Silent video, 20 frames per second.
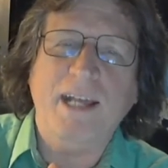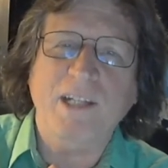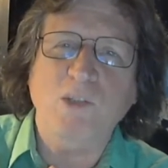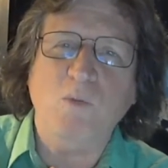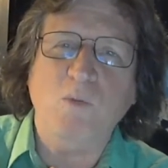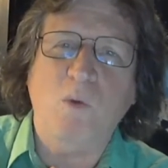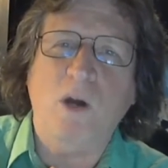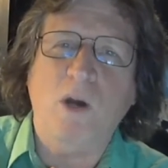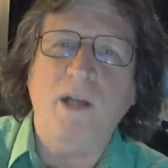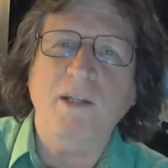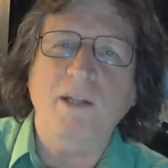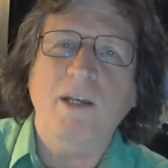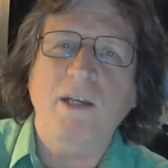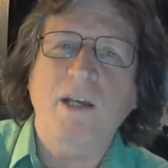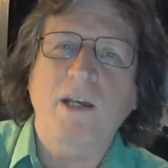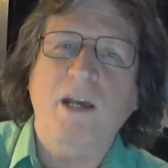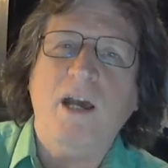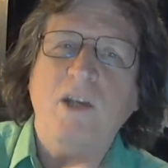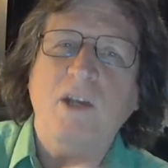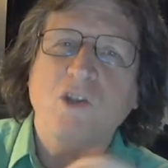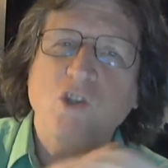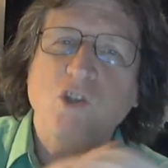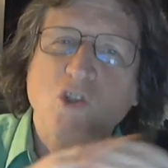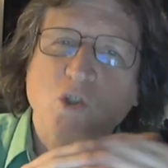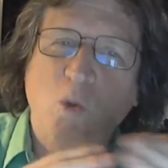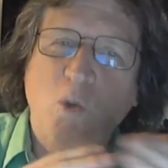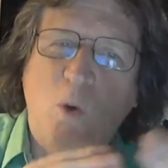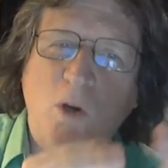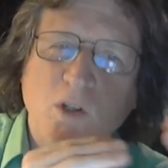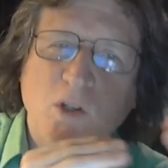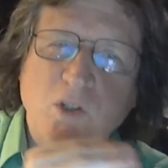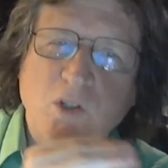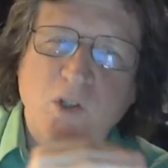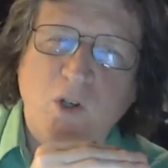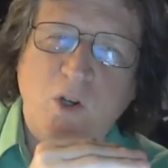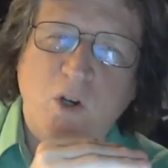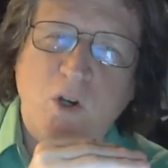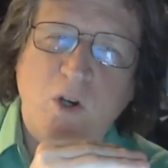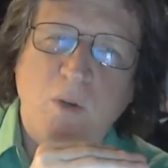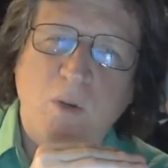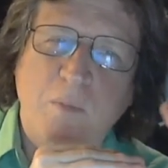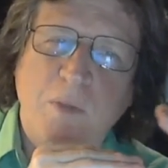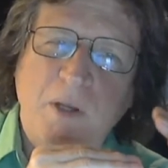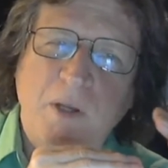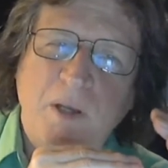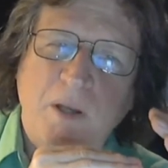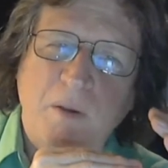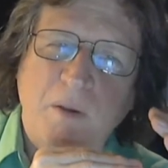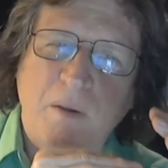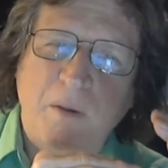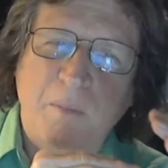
That's what a short-term